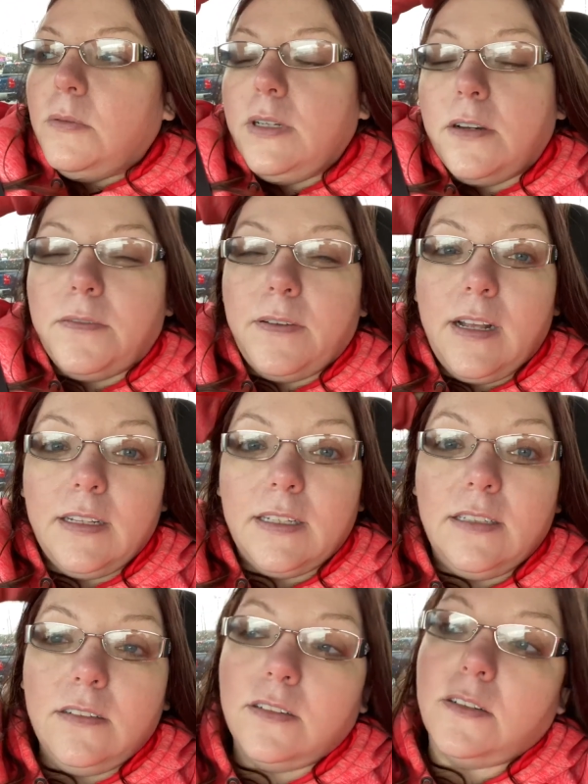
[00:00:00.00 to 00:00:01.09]
We are
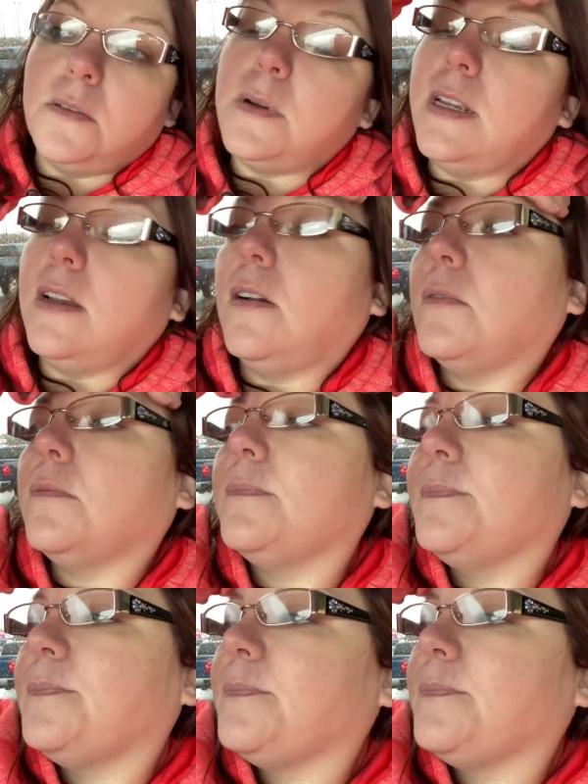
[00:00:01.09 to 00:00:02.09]
finally on our way home.